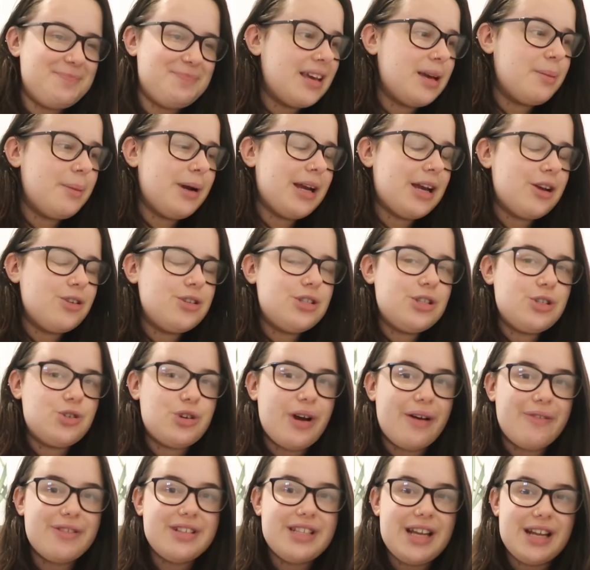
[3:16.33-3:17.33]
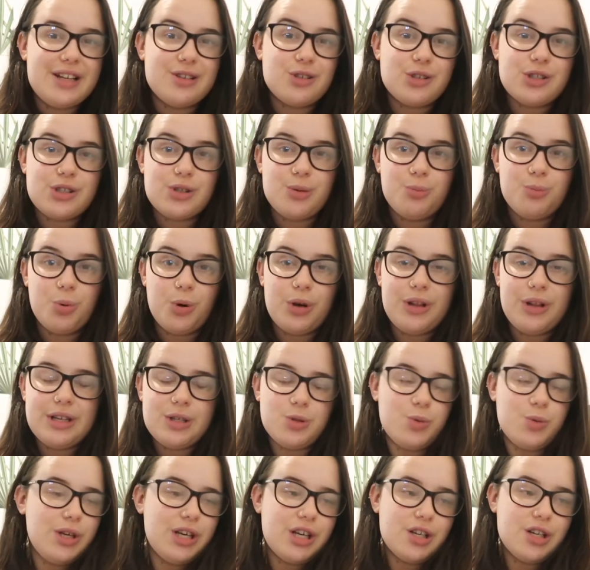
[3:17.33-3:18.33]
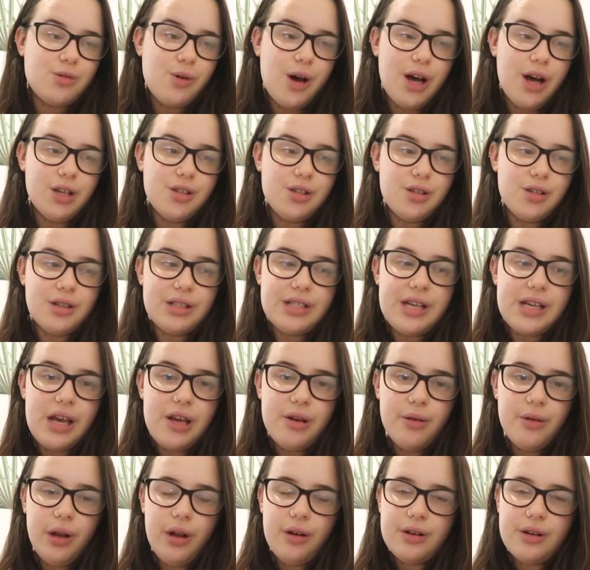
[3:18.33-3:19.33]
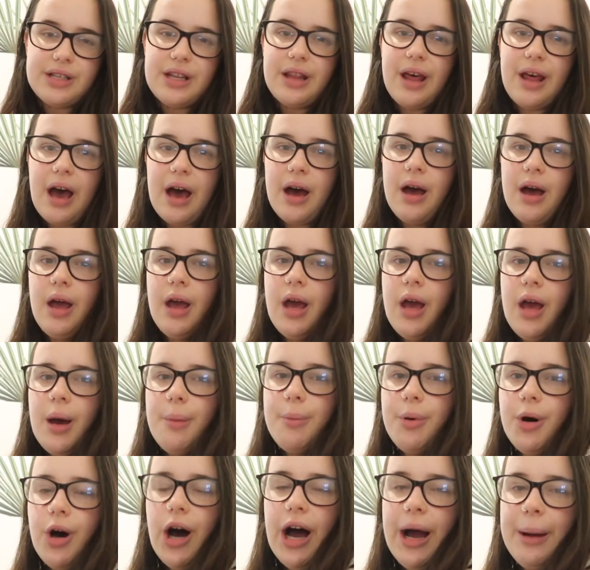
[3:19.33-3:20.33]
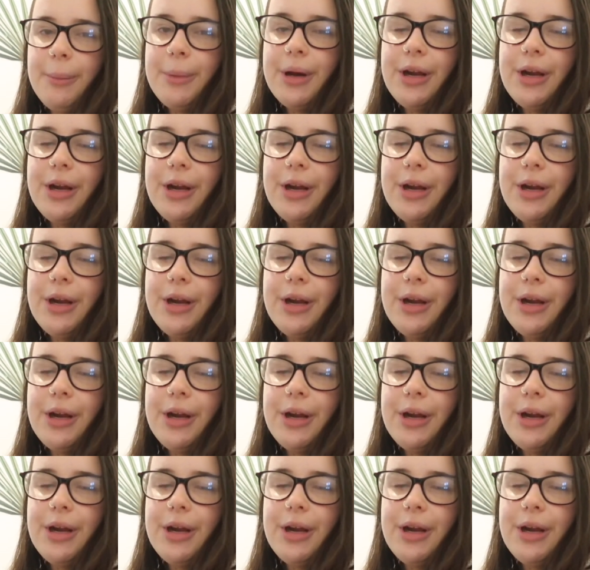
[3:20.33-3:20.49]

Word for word: I think I might go to the Trafford Centre at some point this week as well so I'll take you along to that but I'm